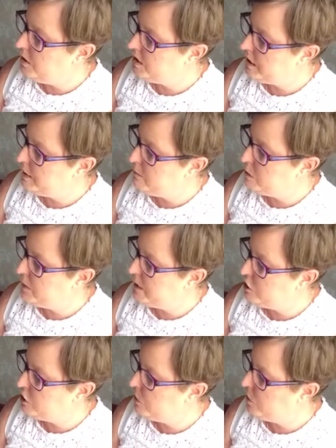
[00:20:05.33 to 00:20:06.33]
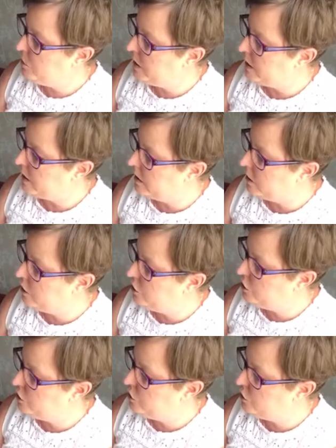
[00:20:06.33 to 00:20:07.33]
will the seams be too thick?
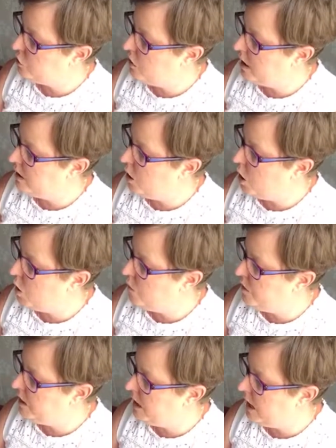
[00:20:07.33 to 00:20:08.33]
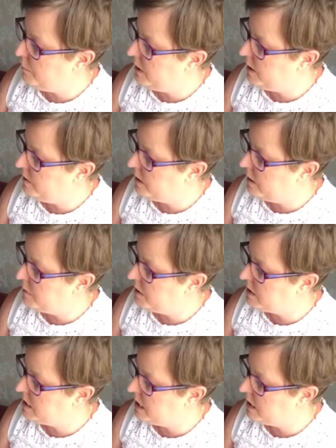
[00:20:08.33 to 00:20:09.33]
Could you try overlapping them
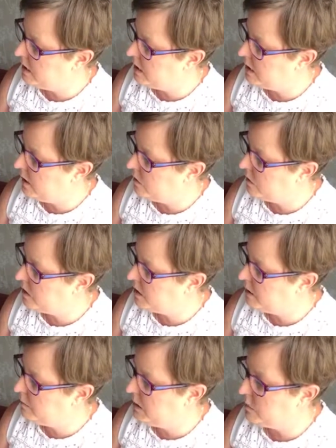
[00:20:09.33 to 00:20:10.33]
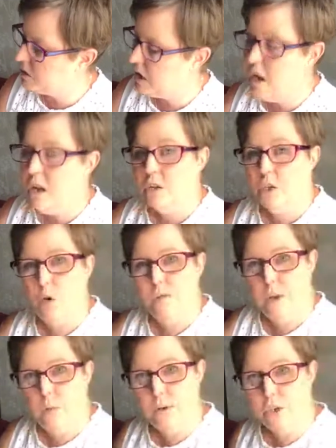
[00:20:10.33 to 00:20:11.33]
and taking account of the seam allowance? So
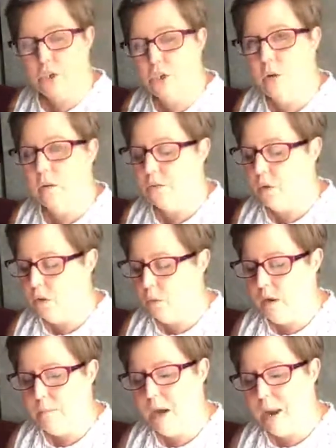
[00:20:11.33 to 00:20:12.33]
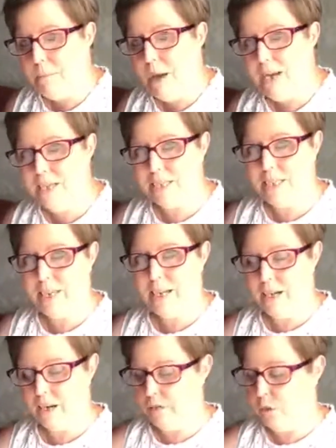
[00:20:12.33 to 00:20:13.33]
if you were to do, the only way my mind's
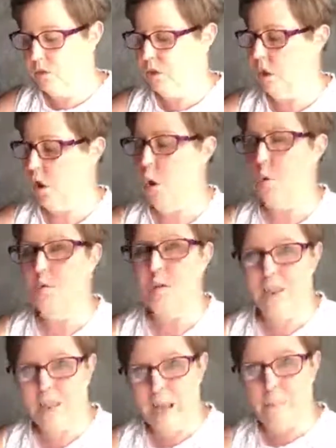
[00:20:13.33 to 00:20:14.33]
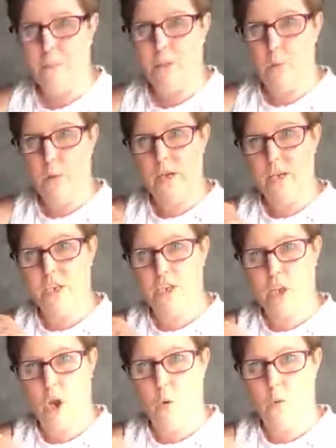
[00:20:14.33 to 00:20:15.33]
thinking, if you were to overlap them when you
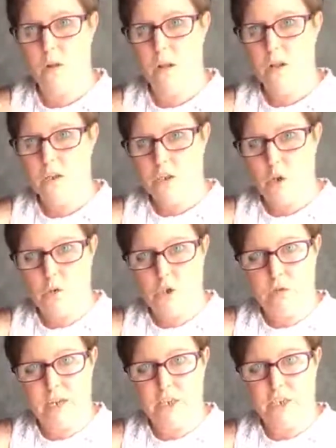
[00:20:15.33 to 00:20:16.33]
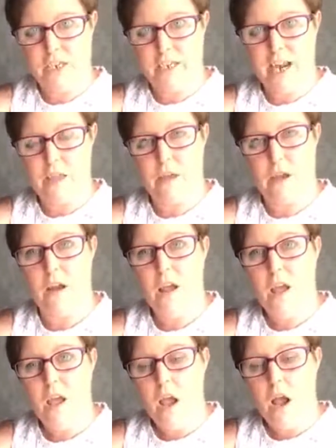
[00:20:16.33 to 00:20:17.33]
sew, sewed your edges together,
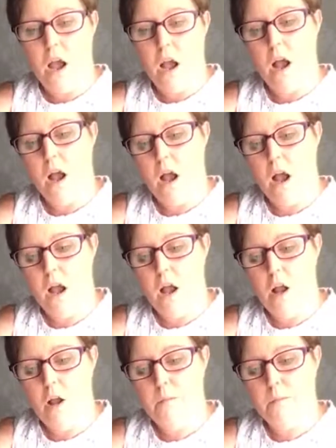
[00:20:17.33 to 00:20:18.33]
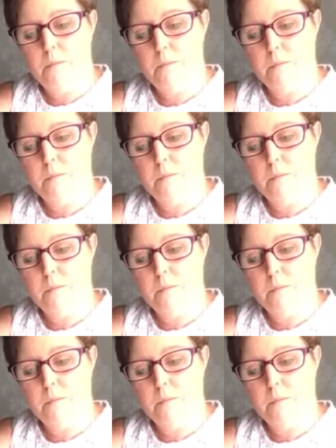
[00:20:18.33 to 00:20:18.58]
um,